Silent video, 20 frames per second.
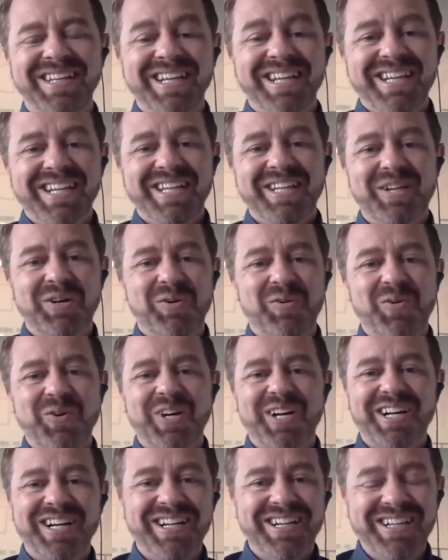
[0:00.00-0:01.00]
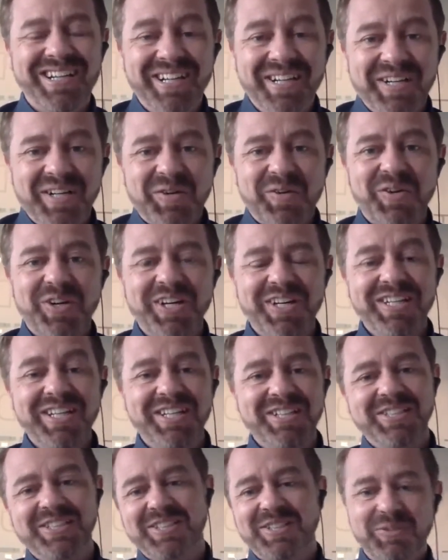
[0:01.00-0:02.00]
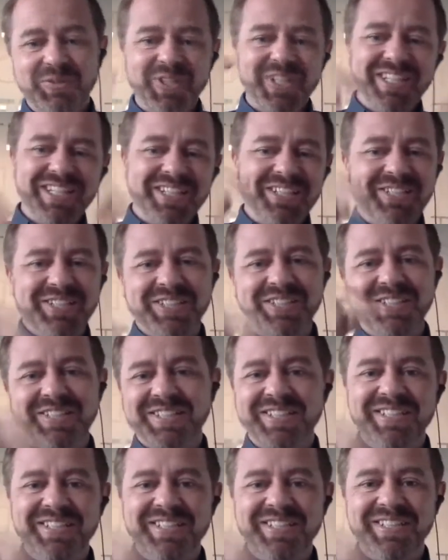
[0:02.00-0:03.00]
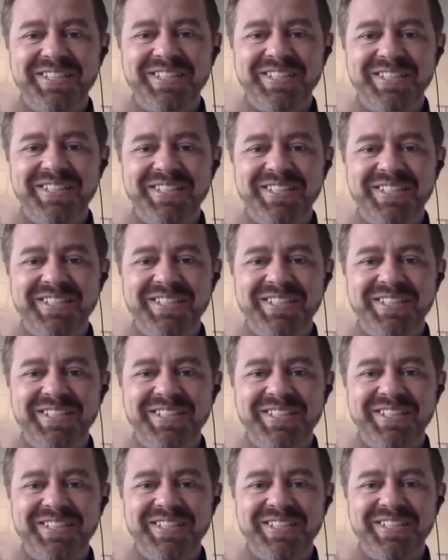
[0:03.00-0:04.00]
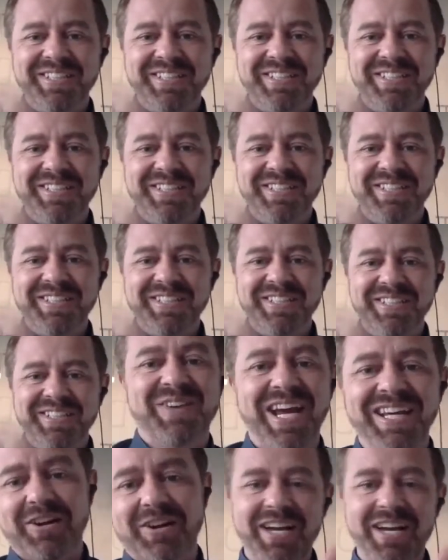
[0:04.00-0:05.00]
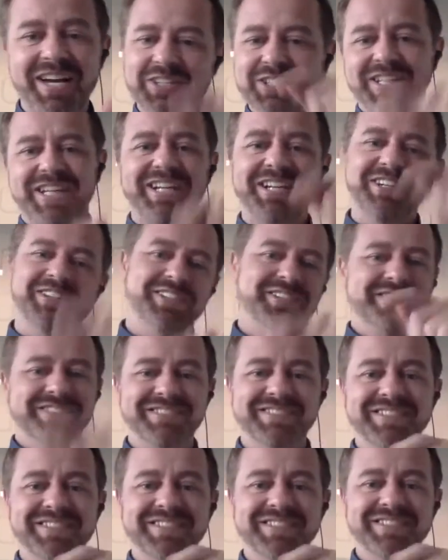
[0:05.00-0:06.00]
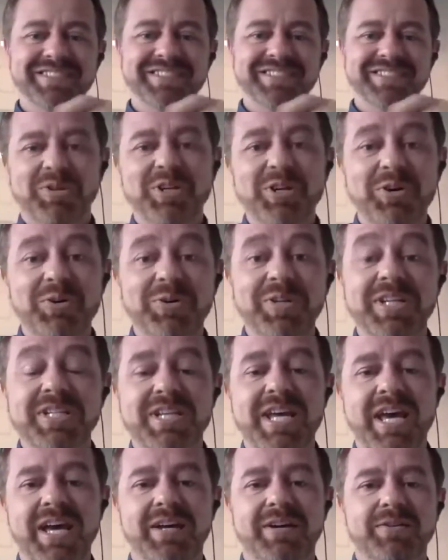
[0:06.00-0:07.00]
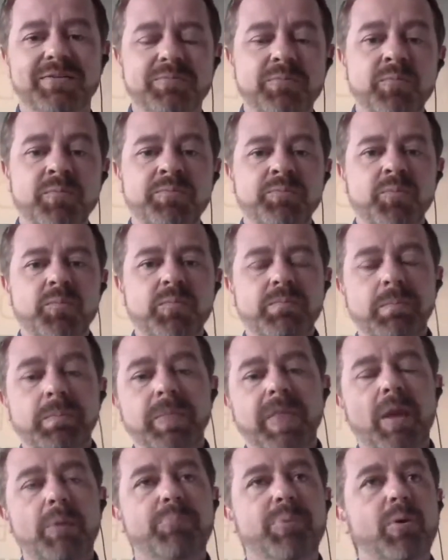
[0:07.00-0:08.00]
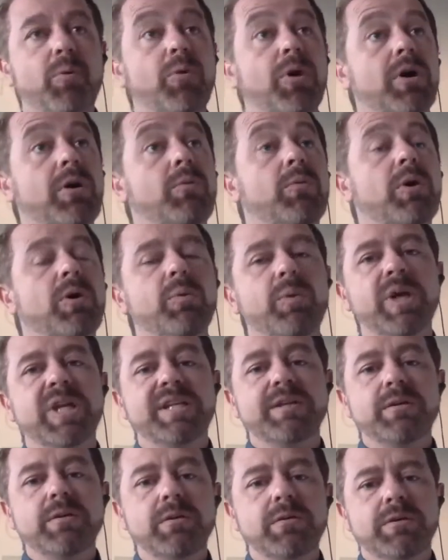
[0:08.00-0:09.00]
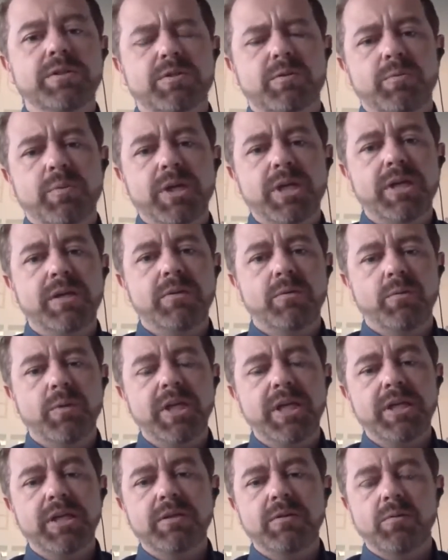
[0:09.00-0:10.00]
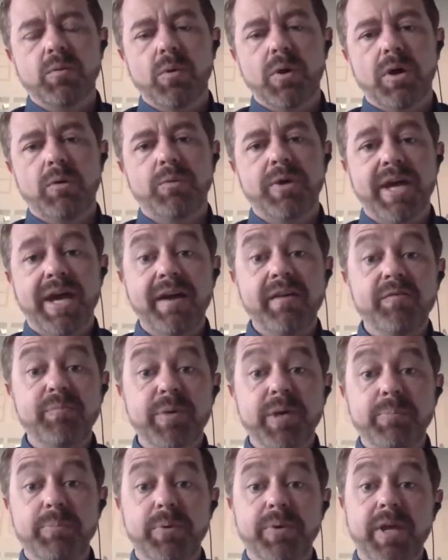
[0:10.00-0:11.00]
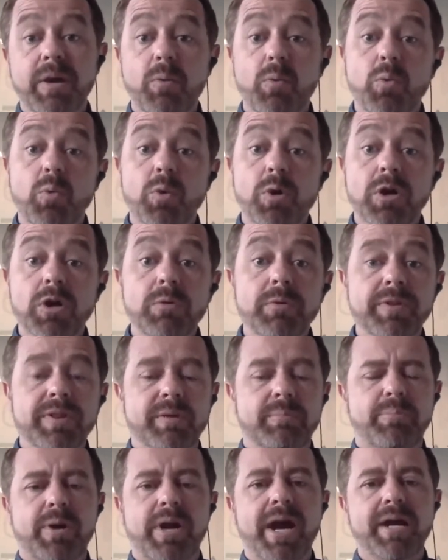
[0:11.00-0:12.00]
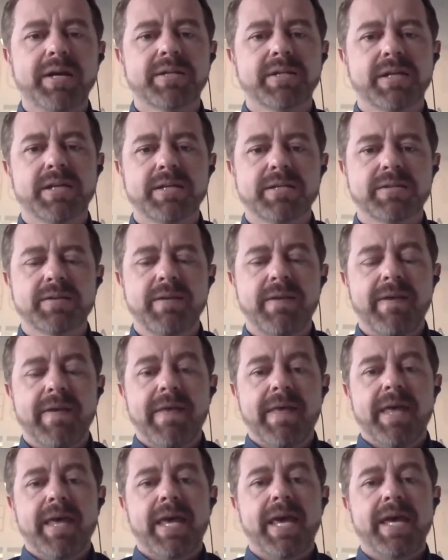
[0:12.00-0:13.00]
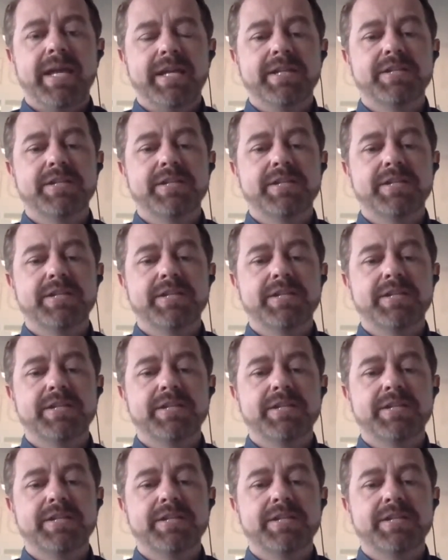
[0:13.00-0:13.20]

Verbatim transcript: You know, we're we're little we're little number geeks, right? you know, got our calculator and we're going to town. But what, what we do is we, we, we have people that work with the practice and it's